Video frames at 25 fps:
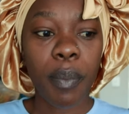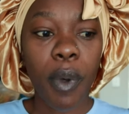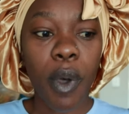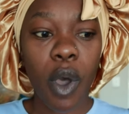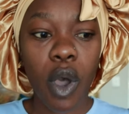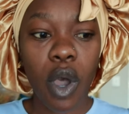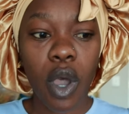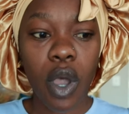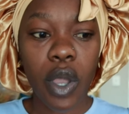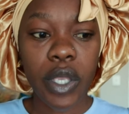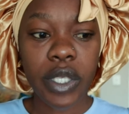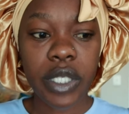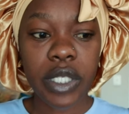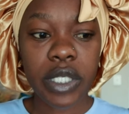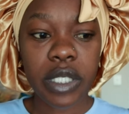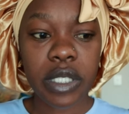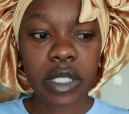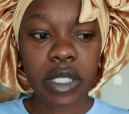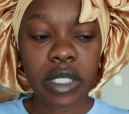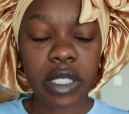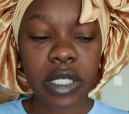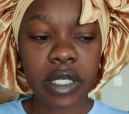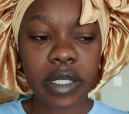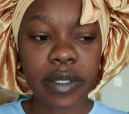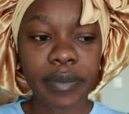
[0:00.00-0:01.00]

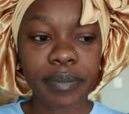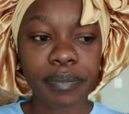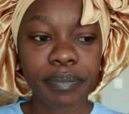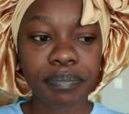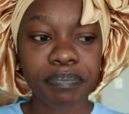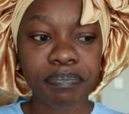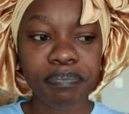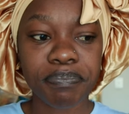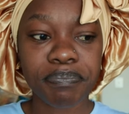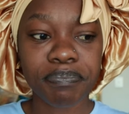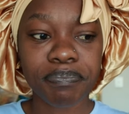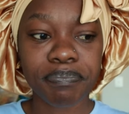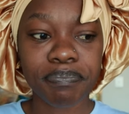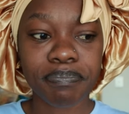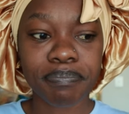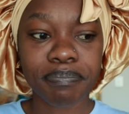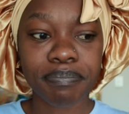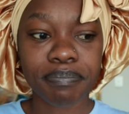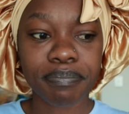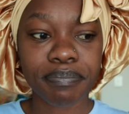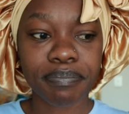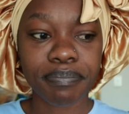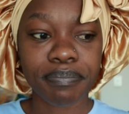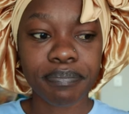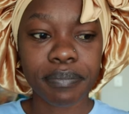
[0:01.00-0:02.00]
past,
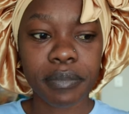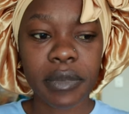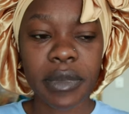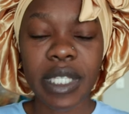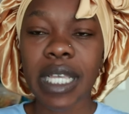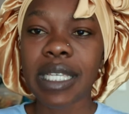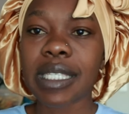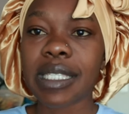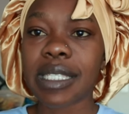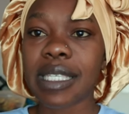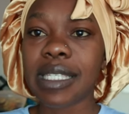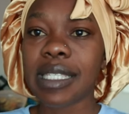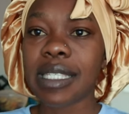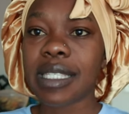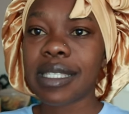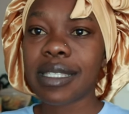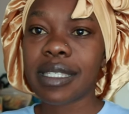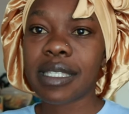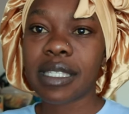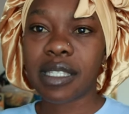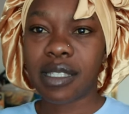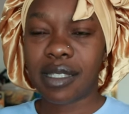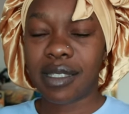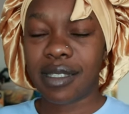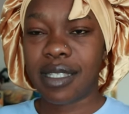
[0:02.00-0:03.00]

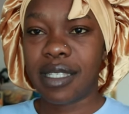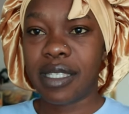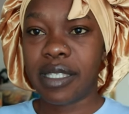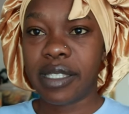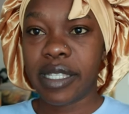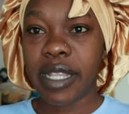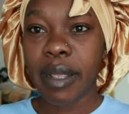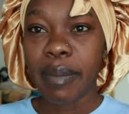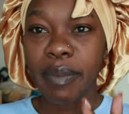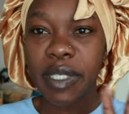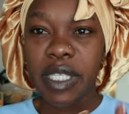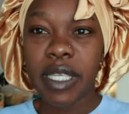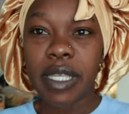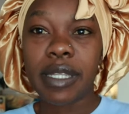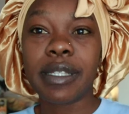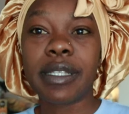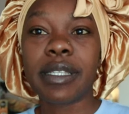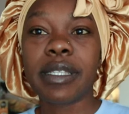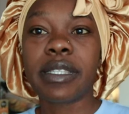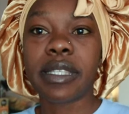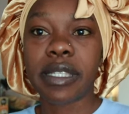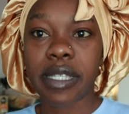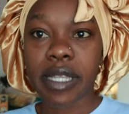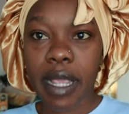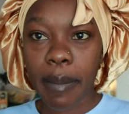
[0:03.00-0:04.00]
since
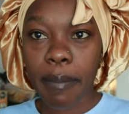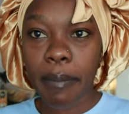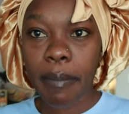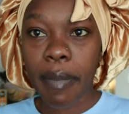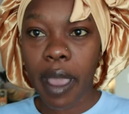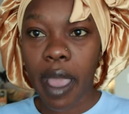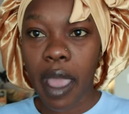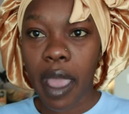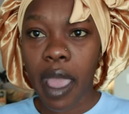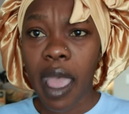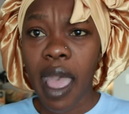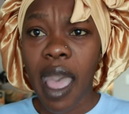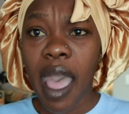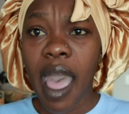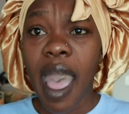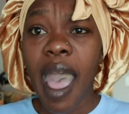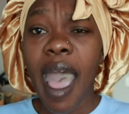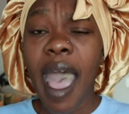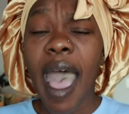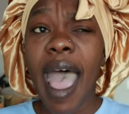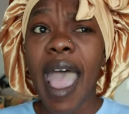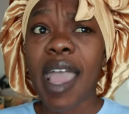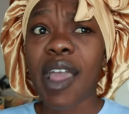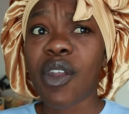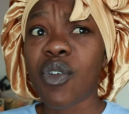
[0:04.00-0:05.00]
December,
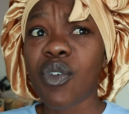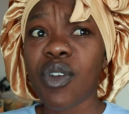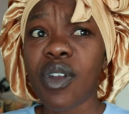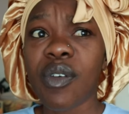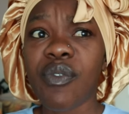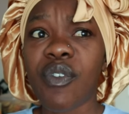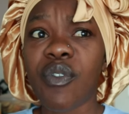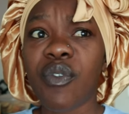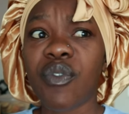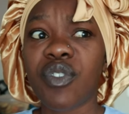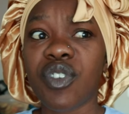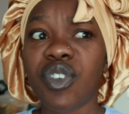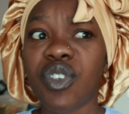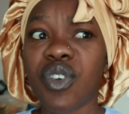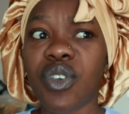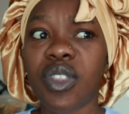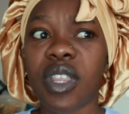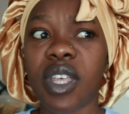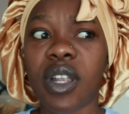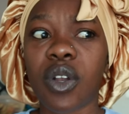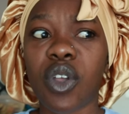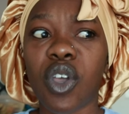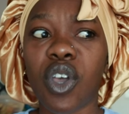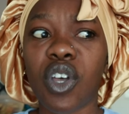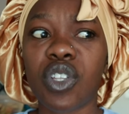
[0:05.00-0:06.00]
I don't have a video
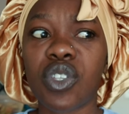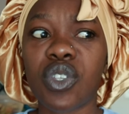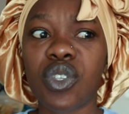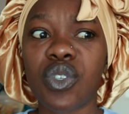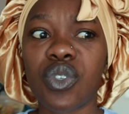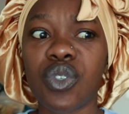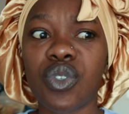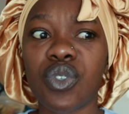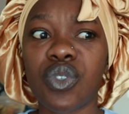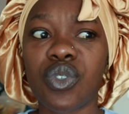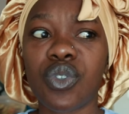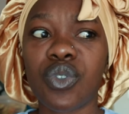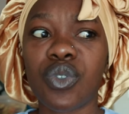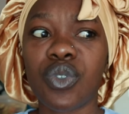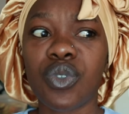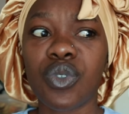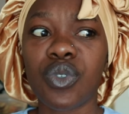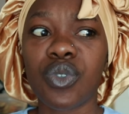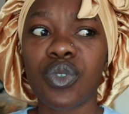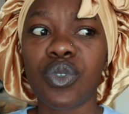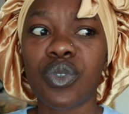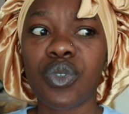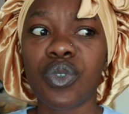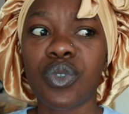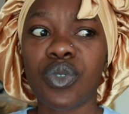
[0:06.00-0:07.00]
that got
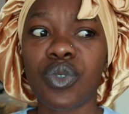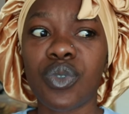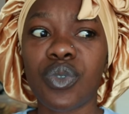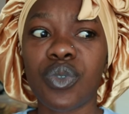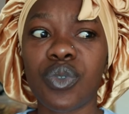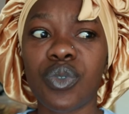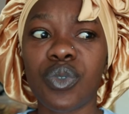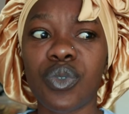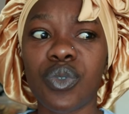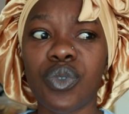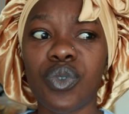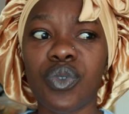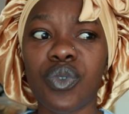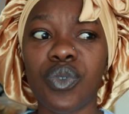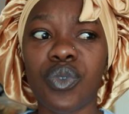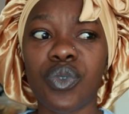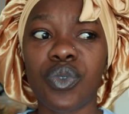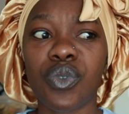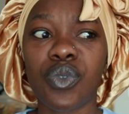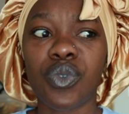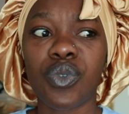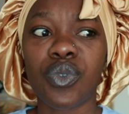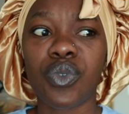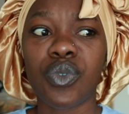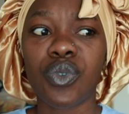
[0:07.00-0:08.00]

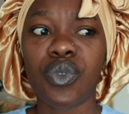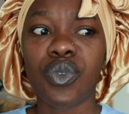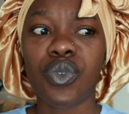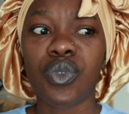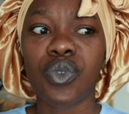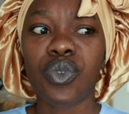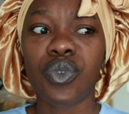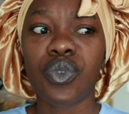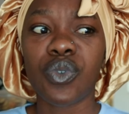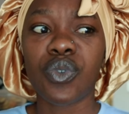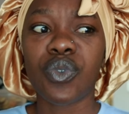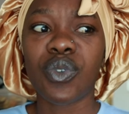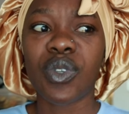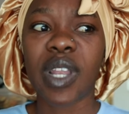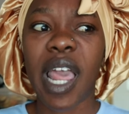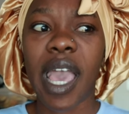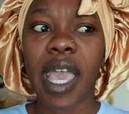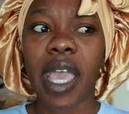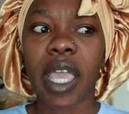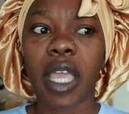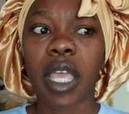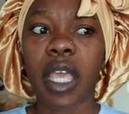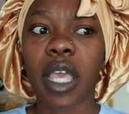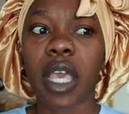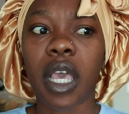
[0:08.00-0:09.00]
to
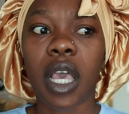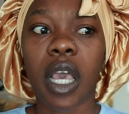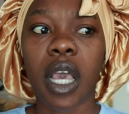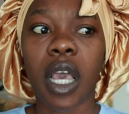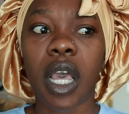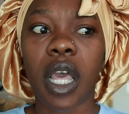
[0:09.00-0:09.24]
like